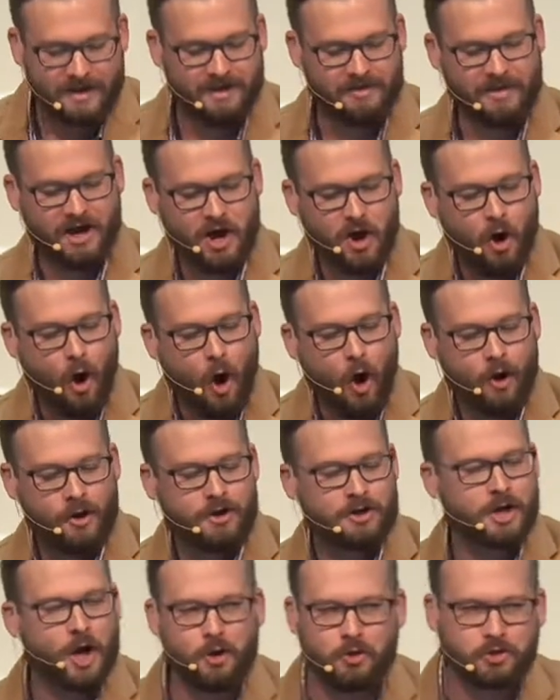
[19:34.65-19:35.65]
there are
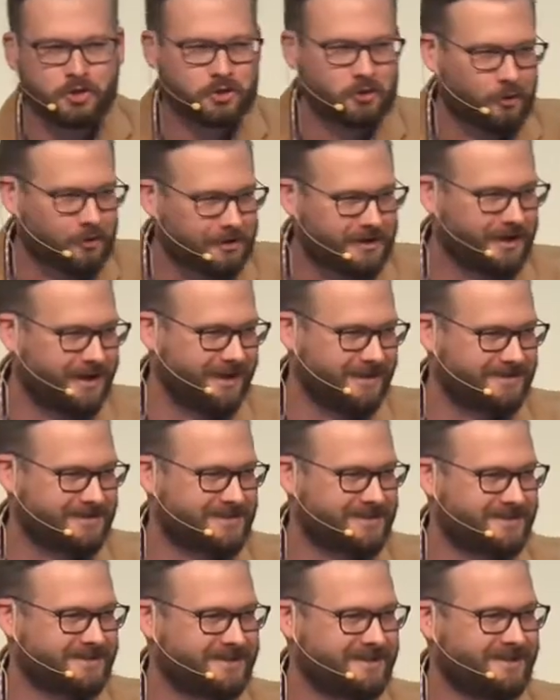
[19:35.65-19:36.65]
no
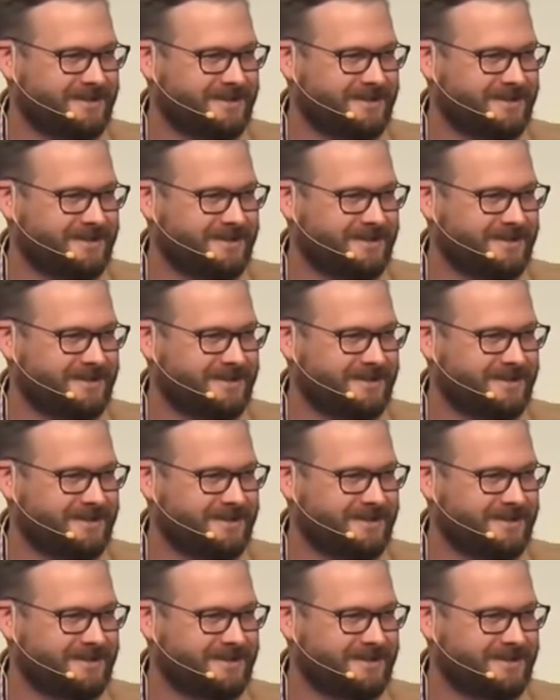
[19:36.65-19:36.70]
shortcuts.